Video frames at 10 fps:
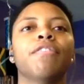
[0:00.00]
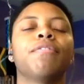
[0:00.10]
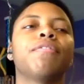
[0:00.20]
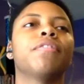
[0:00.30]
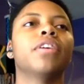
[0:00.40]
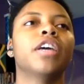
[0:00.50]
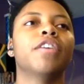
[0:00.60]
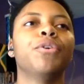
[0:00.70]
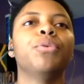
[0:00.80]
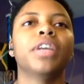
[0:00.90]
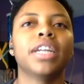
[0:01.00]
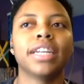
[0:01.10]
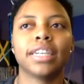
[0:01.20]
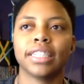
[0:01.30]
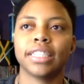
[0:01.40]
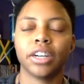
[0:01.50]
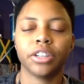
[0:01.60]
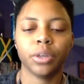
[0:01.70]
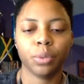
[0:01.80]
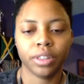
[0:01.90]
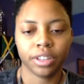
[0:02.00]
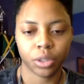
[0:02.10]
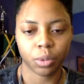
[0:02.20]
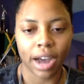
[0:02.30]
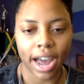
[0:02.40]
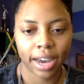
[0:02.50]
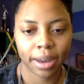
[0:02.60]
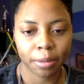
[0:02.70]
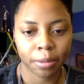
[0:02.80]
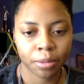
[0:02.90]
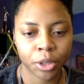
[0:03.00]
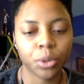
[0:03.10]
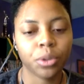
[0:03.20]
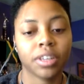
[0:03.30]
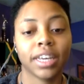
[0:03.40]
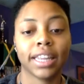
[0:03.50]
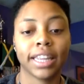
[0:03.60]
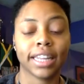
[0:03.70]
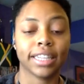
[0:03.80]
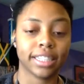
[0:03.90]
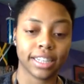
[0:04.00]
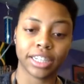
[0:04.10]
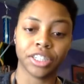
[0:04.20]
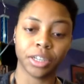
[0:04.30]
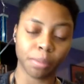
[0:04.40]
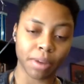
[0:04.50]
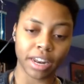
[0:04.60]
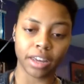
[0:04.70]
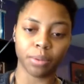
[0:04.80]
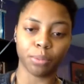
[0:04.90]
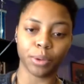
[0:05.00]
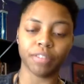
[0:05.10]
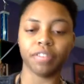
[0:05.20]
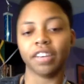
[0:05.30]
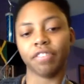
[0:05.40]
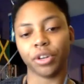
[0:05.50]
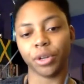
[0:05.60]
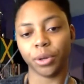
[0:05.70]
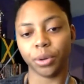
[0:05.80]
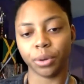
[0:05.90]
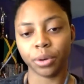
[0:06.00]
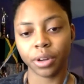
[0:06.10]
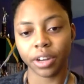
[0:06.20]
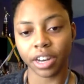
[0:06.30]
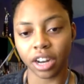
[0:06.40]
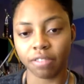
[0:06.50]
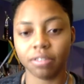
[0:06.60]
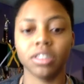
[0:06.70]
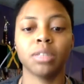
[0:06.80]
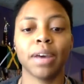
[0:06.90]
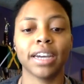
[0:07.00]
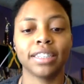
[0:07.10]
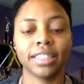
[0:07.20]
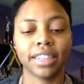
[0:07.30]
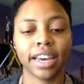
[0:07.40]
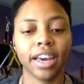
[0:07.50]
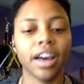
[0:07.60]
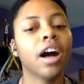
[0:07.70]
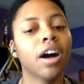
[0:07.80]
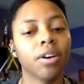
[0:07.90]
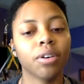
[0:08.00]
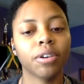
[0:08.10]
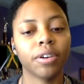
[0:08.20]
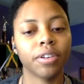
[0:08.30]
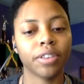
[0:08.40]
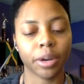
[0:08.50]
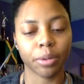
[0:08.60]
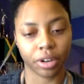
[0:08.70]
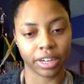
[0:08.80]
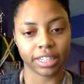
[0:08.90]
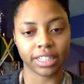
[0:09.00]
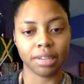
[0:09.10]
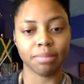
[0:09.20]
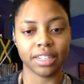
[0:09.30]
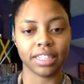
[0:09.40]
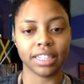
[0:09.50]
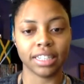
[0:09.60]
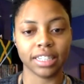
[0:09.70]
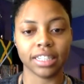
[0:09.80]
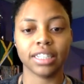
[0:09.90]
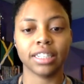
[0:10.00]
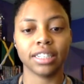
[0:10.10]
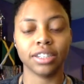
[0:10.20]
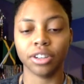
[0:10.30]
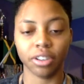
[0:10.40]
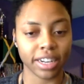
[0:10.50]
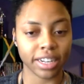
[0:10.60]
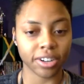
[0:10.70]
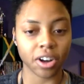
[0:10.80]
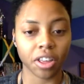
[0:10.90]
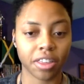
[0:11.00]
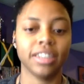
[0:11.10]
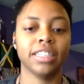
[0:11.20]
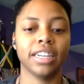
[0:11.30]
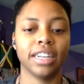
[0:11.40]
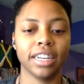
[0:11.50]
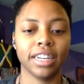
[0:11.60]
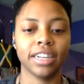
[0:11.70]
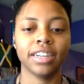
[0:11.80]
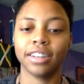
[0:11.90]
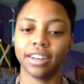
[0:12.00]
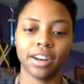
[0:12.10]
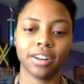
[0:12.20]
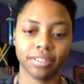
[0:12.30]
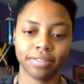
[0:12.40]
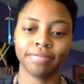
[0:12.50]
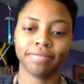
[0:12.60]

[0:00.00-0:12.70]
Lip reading: if you didn't necessarily win the SWAC, do you think that the selection committee would have given you enough respect to say, "Oh, they were a good team this season. You know, they did all the things they did." No?